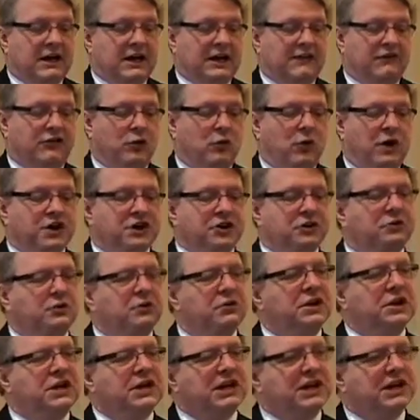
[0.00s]
If you want to
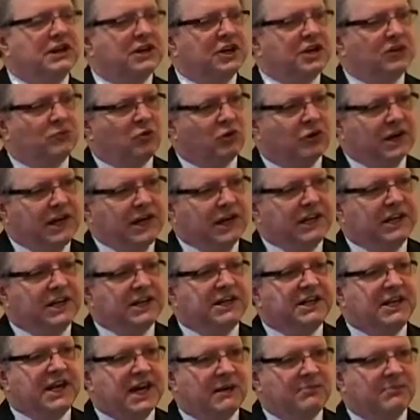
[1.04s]
get a little more
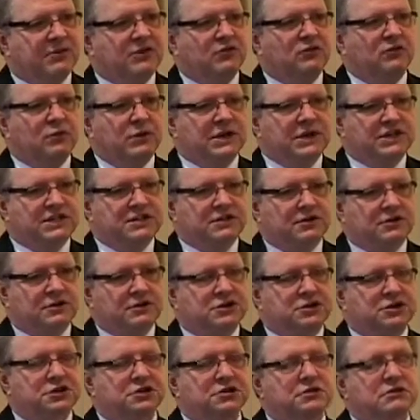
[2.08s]
in-depth
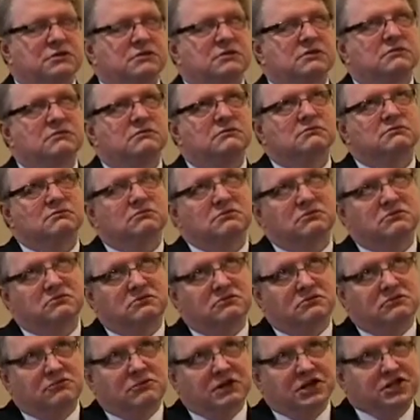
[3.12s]
research,
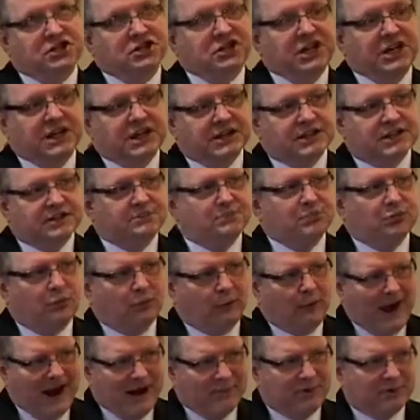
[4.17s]
which is
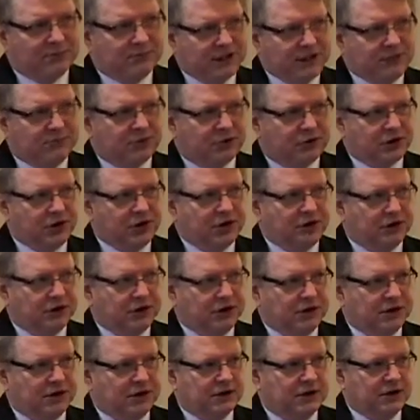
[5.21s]
probably pretty
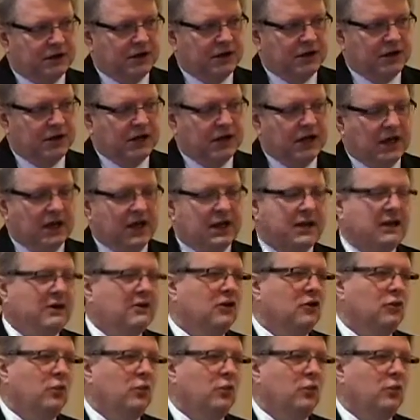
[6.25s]
good, You can go